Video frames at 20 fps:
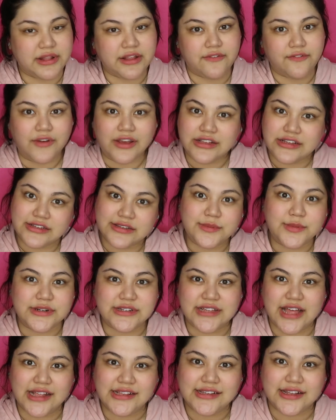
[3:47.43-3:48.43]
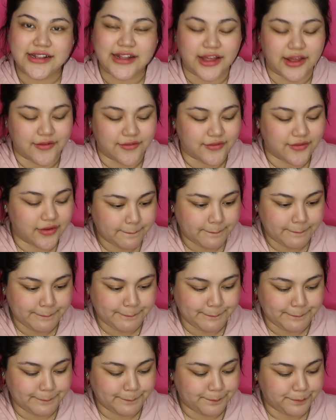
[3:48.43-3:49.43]
but the face is more sensitive.
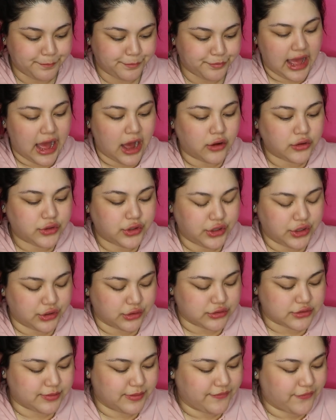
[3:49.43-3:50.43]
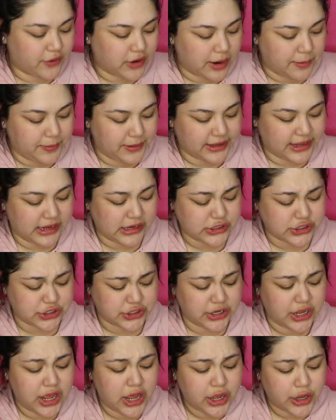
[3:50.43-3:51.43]
How to use before
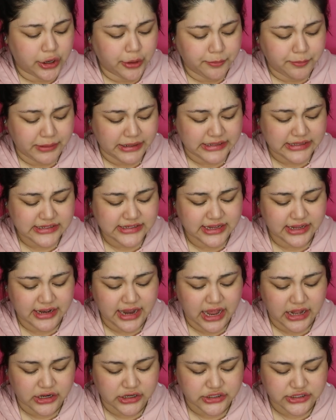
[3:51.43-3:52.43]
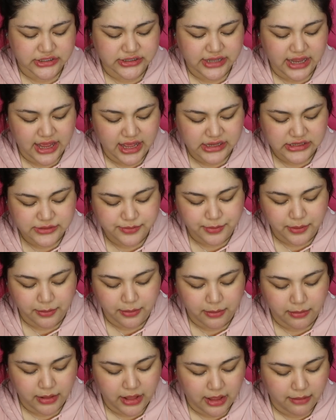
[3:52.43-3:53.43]
application. Complete the skin allergy test.
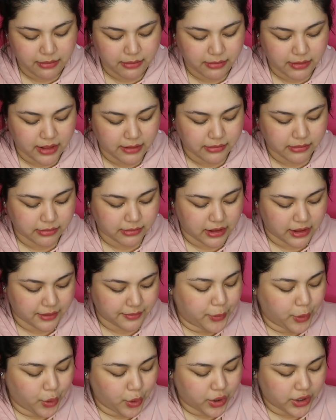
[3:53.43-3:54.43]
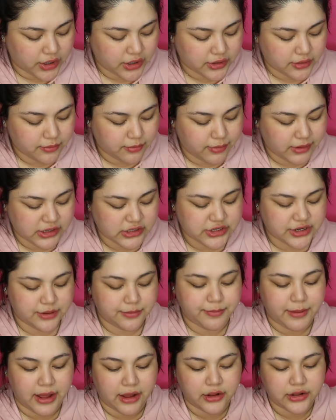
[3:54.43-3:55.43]
Blah blah blah blah blah blah blah. Pour
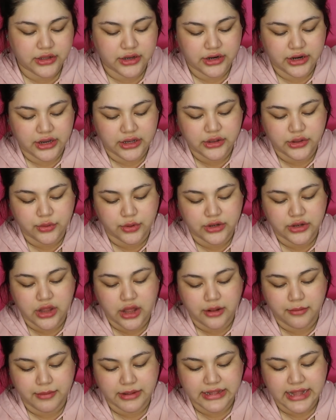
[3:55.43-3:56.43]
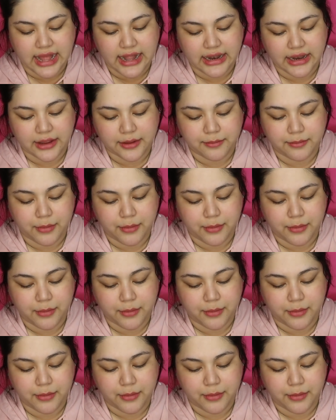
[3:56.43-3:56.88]
Bigen powder into a non-metallic